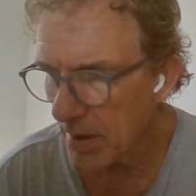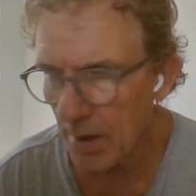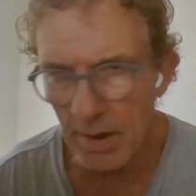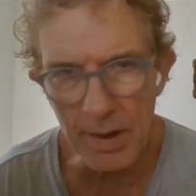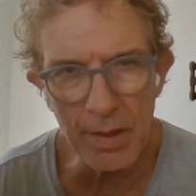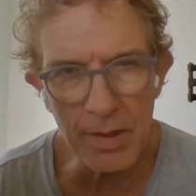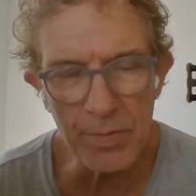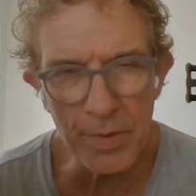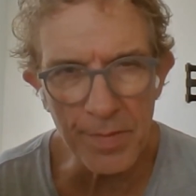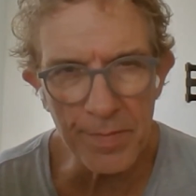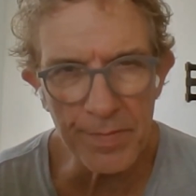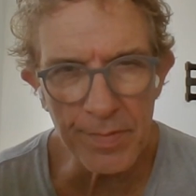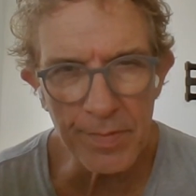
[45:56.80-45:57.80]
don't know what
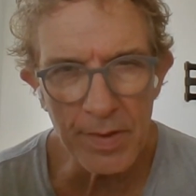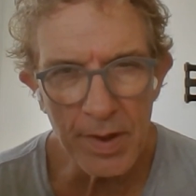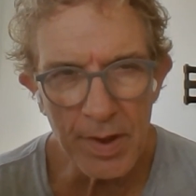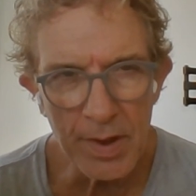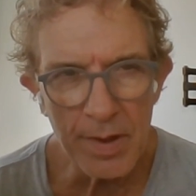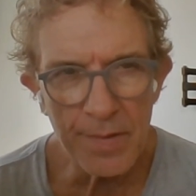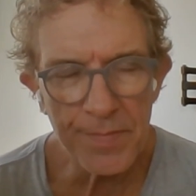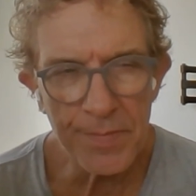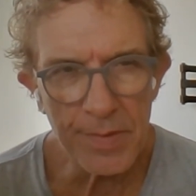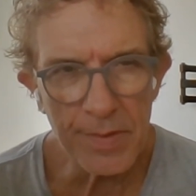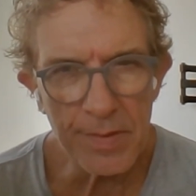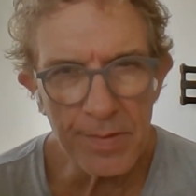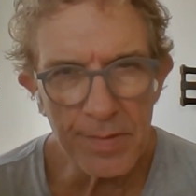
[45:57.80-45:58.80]
I'm
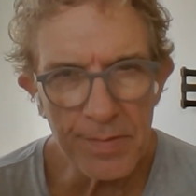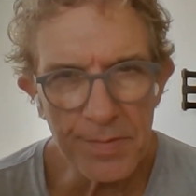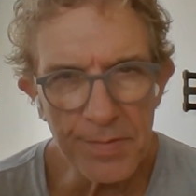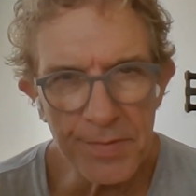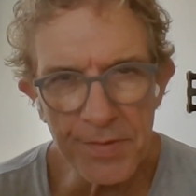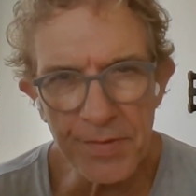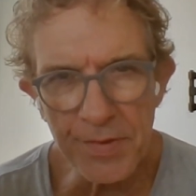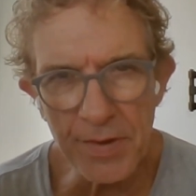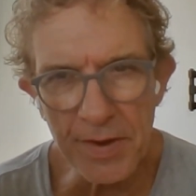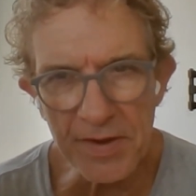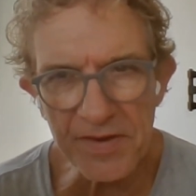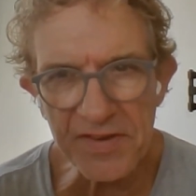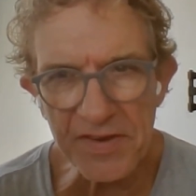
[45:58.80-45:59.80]

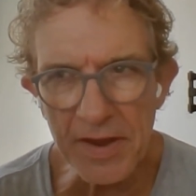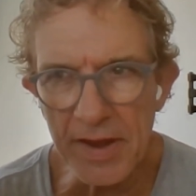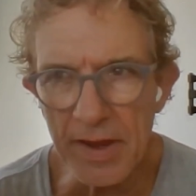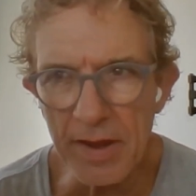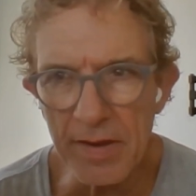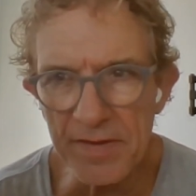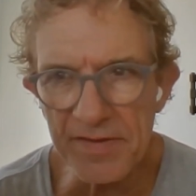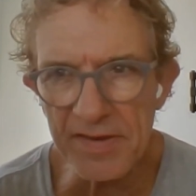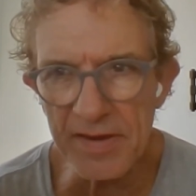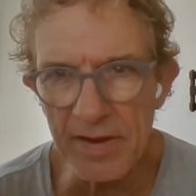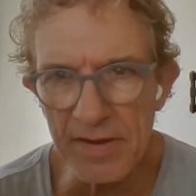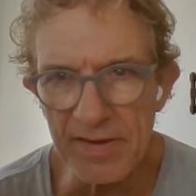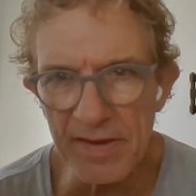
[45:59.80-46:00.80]
trying to say here
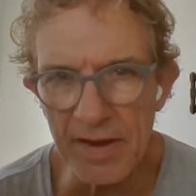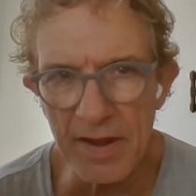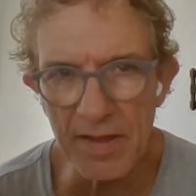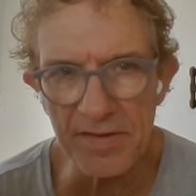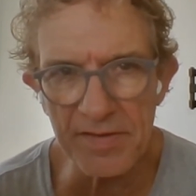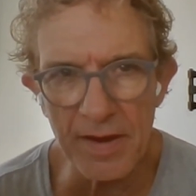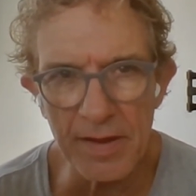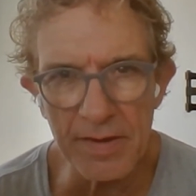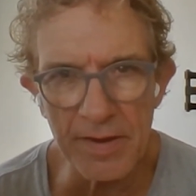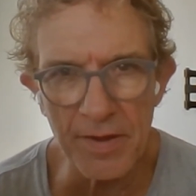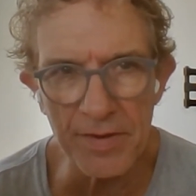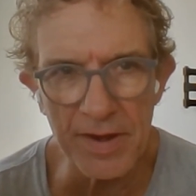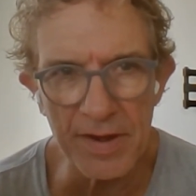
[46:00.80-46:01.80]
is there's
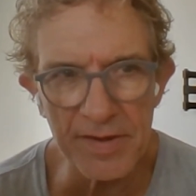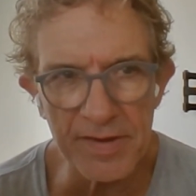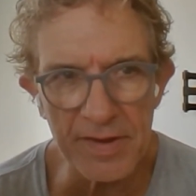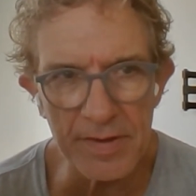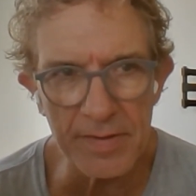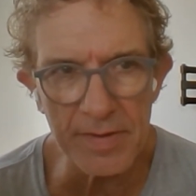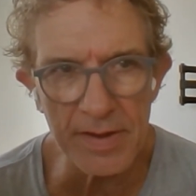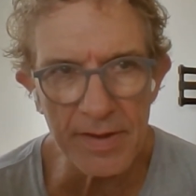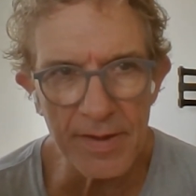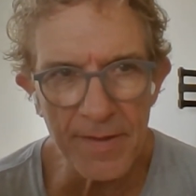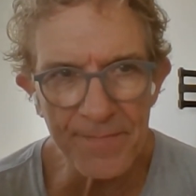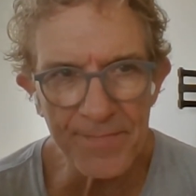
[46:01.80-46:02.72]
no need to